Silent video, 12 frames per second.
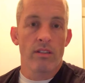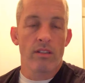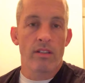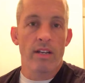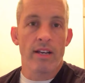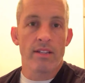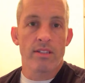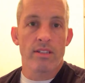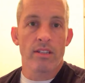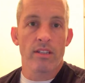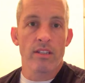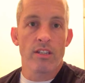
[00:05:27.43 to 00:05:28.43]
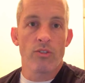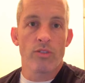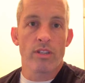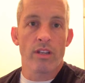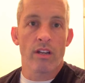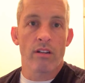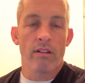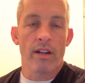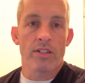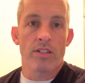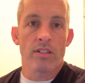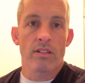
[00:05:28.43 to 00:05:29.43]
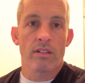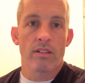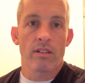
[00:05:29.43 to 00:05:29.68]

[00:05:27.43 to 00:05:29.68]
constantly using a crutch.